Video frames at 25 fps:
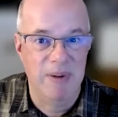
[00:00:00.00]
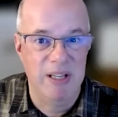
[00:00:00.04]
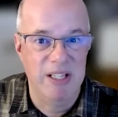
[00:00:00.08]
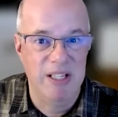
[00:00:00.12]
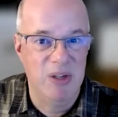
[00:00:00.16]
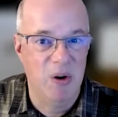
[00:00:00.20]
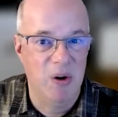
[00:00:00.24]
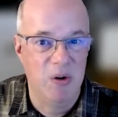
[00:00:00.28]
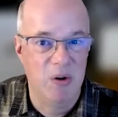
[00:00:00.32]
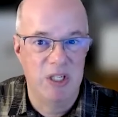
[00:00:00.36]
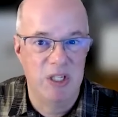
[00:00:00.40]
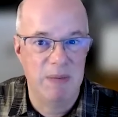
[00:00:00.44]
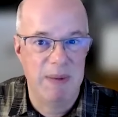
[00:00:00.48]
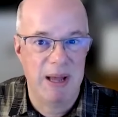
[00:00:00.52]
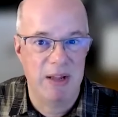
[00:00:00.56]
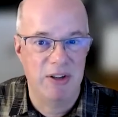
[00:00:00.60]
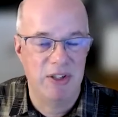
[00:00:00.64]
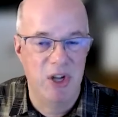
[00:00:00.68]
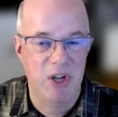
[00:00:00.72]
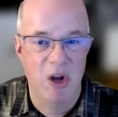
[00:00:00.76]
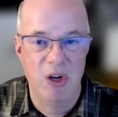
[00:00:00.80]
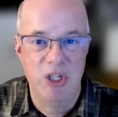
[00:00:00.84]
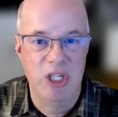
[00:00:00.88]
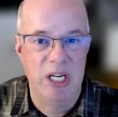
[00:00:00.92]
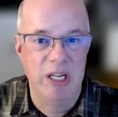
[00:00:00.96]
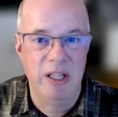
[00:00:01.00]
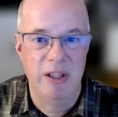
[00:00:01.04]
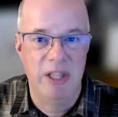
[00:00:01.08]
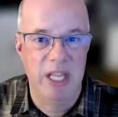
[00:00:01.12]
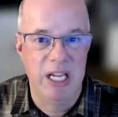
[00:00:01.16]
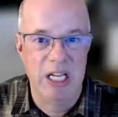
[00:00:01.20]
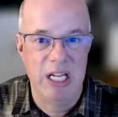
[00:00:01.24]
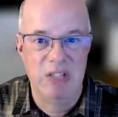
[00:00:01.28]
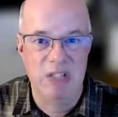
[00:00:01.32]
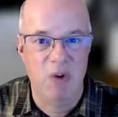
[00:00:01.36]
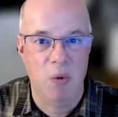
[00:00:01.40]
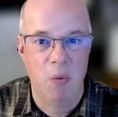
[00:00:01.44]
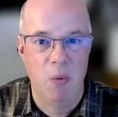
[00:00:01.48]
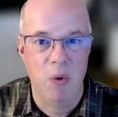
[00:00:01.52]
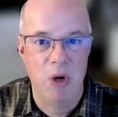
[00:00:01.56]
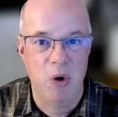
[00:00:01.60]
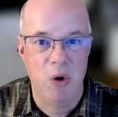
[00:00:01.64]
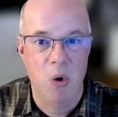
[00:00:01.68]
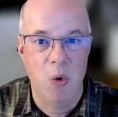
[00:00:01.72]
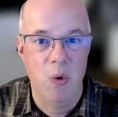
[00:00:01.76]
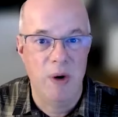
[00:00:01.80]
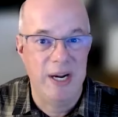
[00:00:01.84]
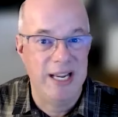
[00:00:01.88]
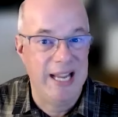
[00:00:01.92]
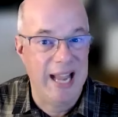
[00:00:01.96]
It's not just about searching things that we
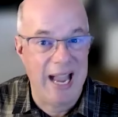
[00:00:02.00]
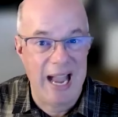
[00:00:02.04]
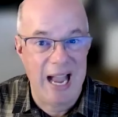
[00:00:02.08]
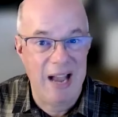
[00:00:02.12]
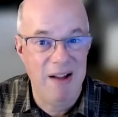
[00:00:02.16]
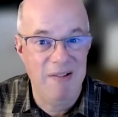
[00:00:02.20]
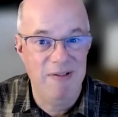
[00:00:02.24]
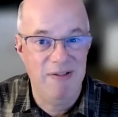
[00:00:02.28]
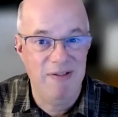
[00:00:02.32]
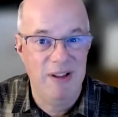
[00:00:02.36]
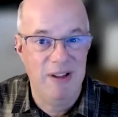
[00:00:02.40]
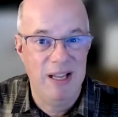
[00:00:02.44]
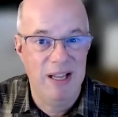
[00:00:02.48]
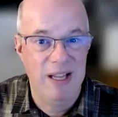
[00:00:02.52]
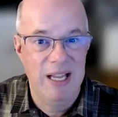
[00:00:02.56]
already have.